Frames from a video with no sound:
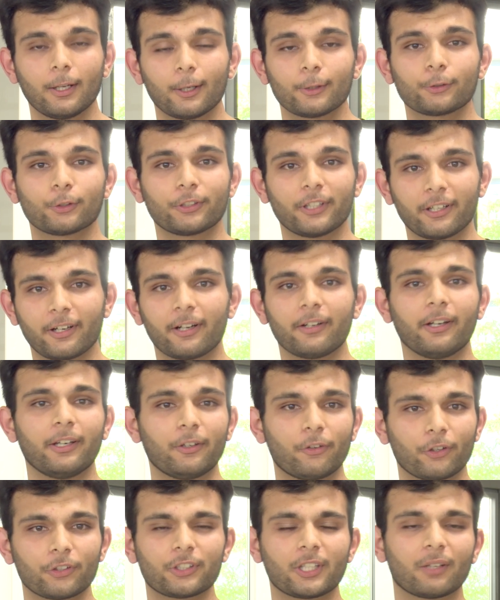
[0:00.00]
So there are
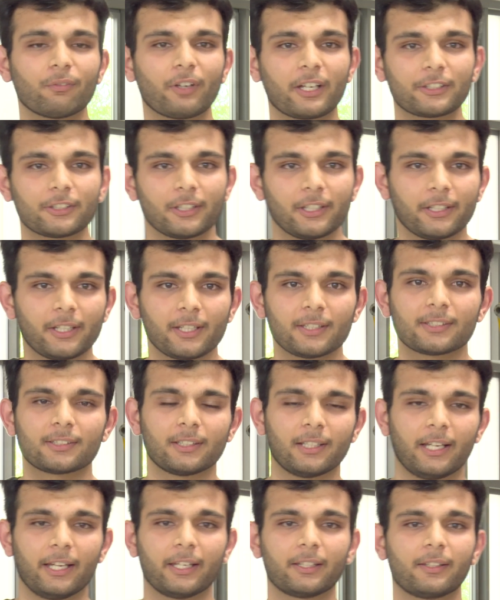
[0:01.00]
interesting
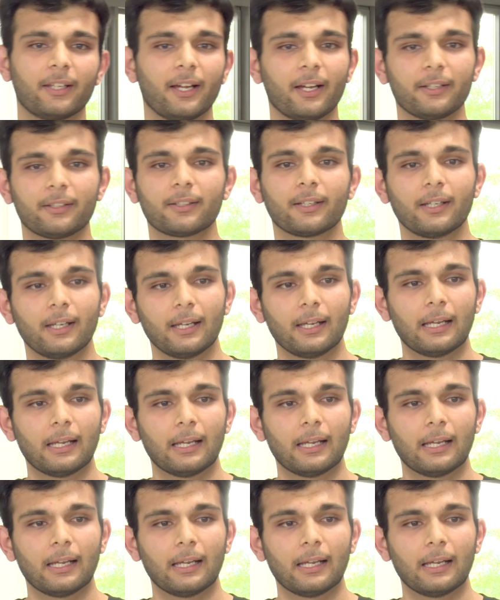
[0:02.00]
facilities like that.